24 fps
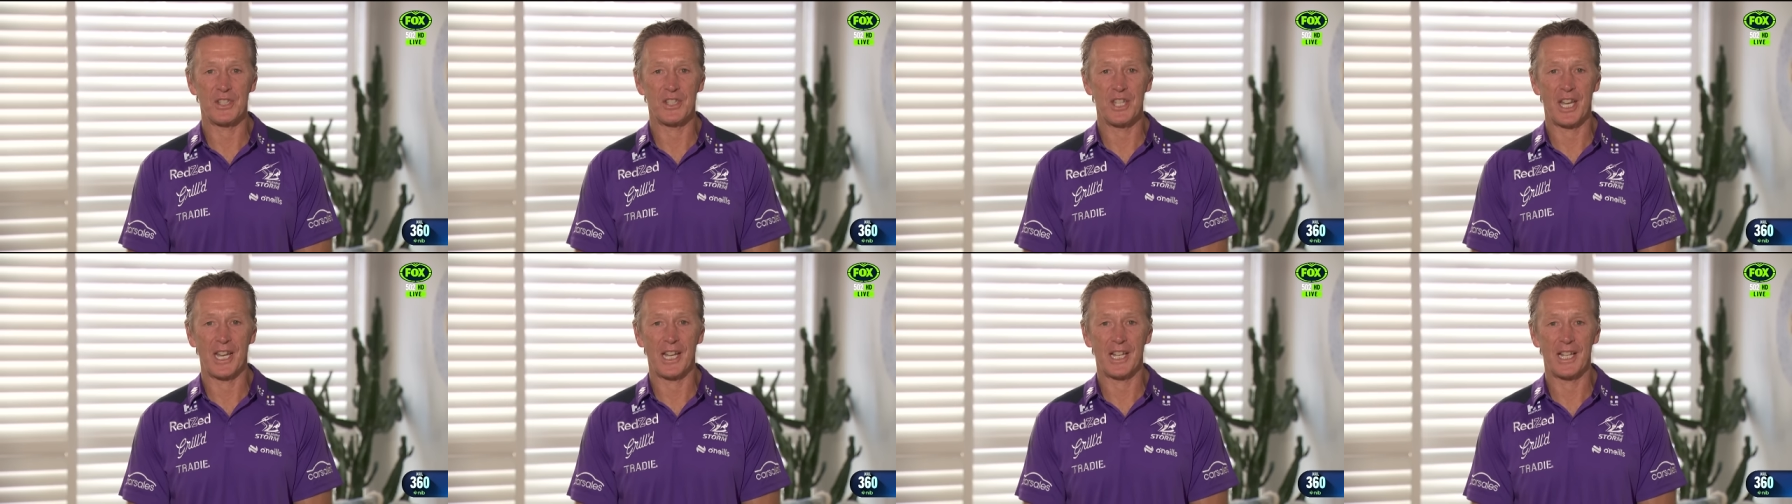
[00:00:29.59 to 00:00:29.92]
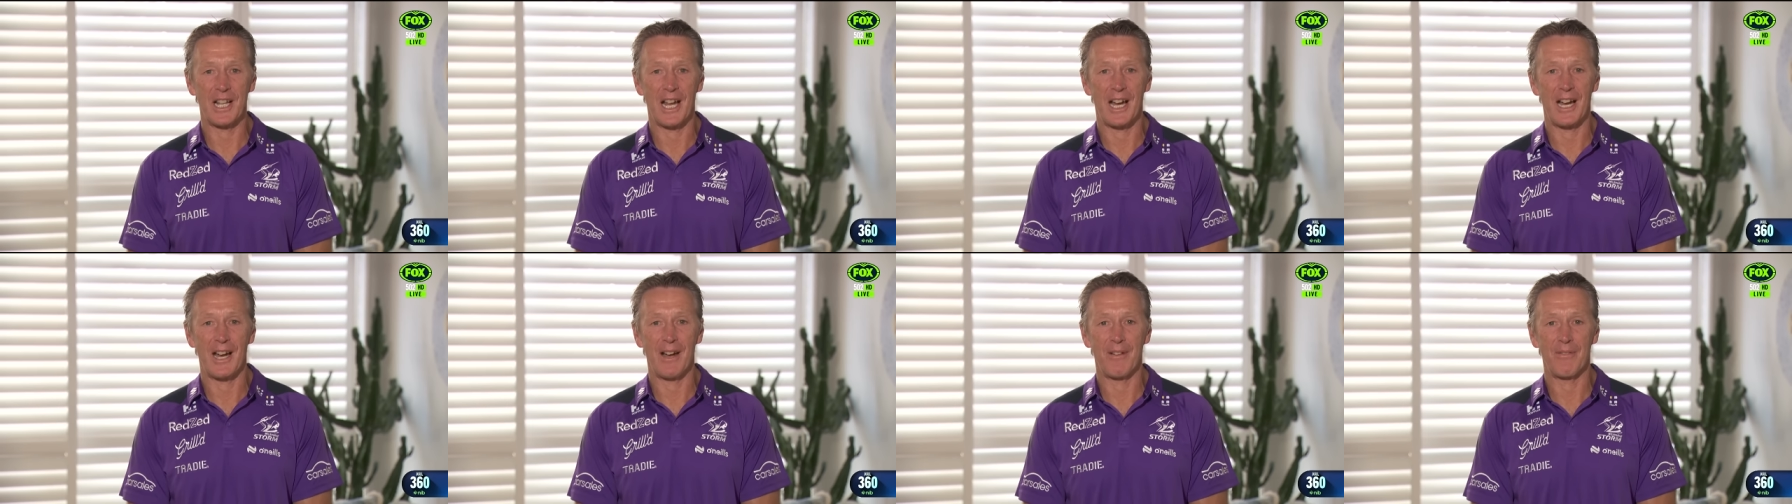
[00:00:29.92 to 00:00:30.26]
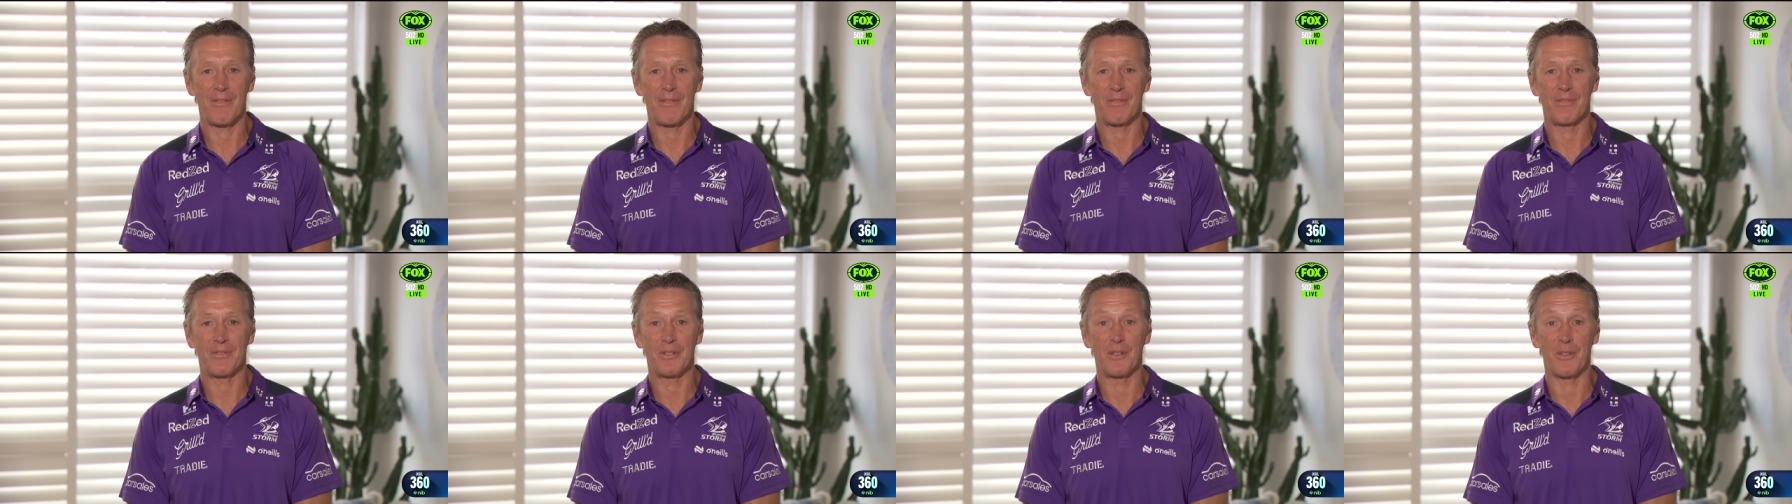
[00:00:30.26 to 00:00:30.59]
second
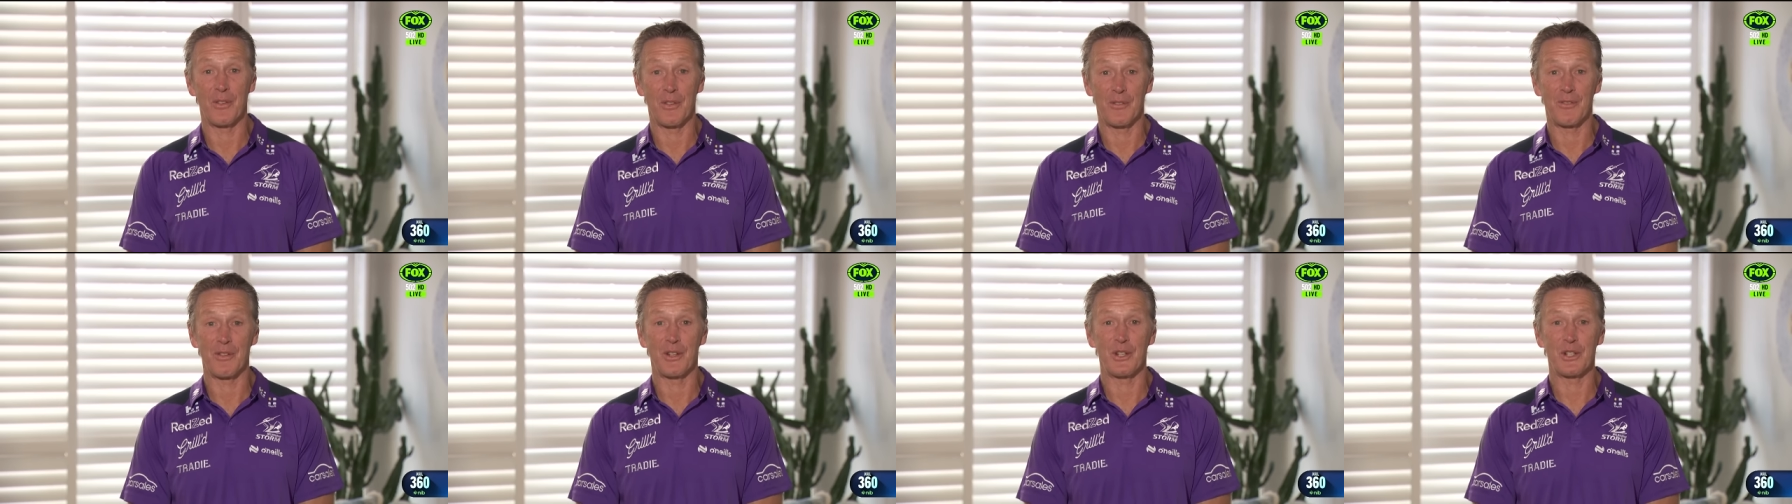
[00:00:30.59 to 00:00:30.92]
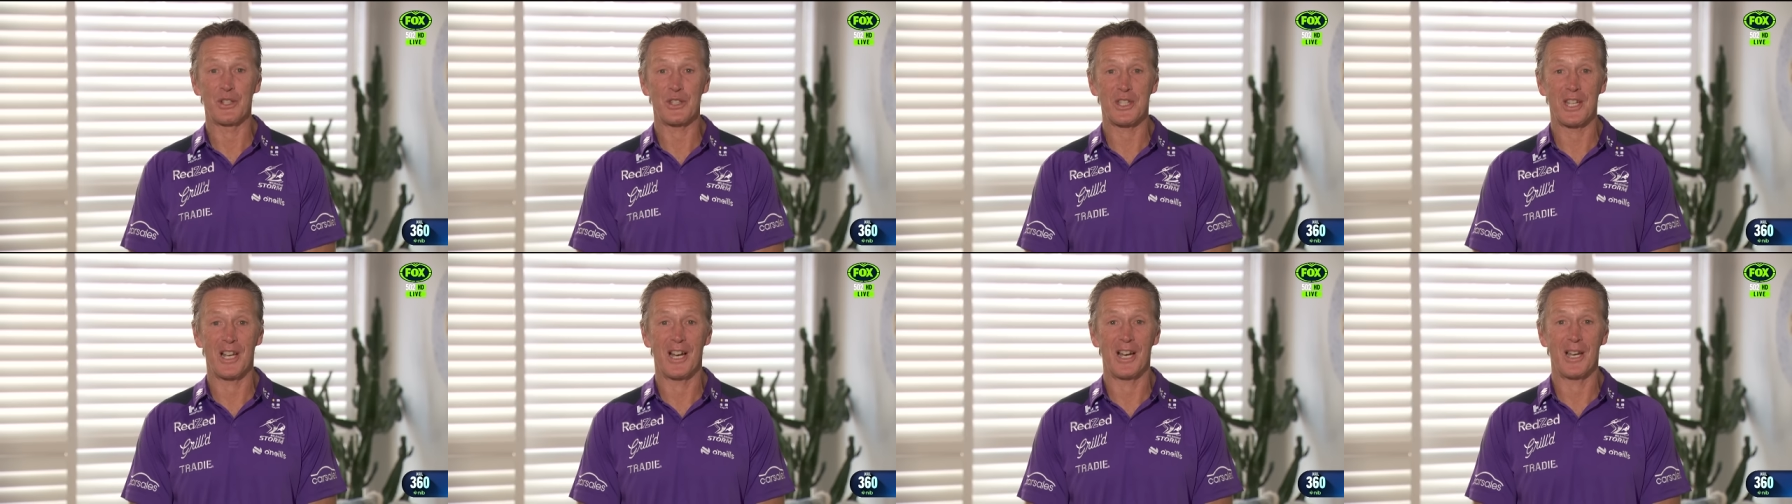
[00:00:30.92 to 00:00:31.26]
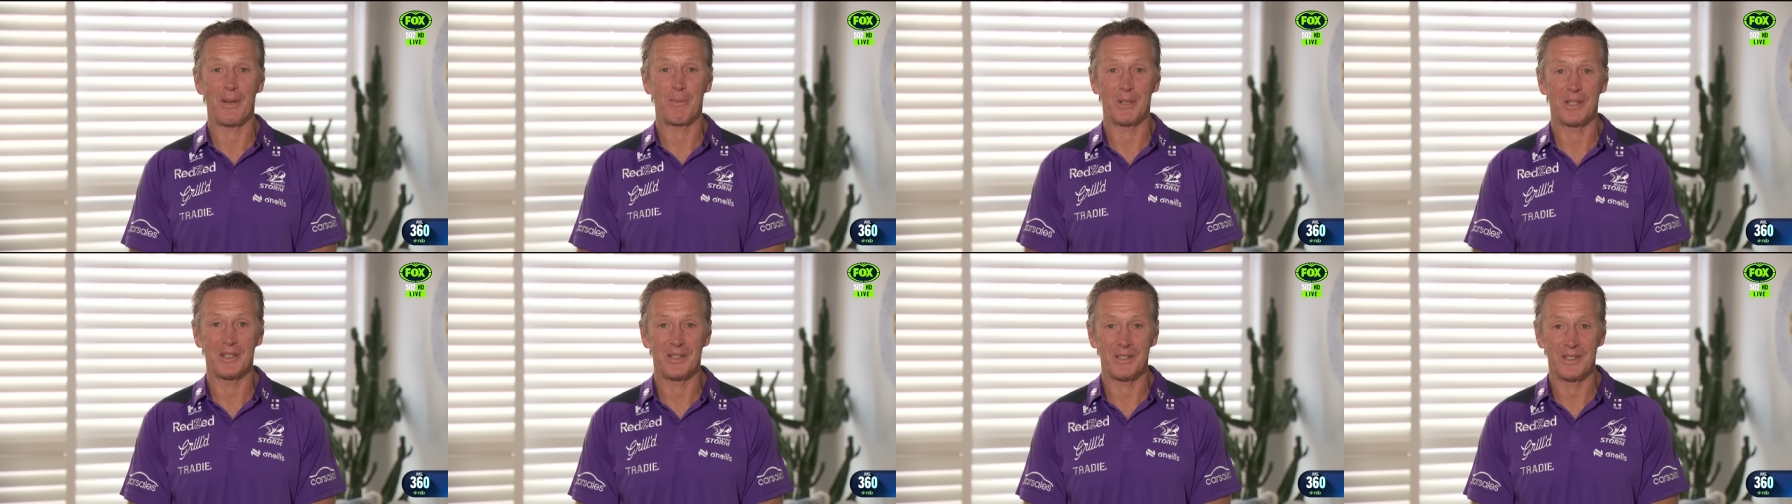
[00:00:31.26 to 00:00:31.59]
half of the first
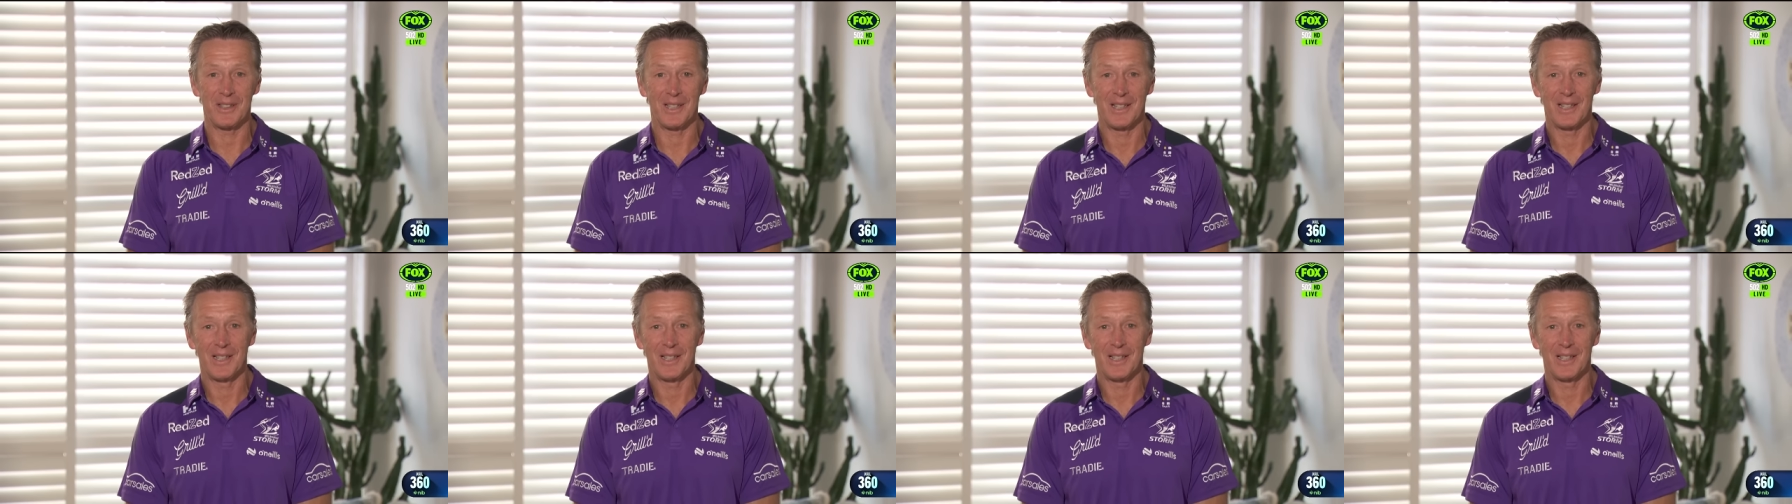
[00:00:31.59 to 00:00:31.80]
game and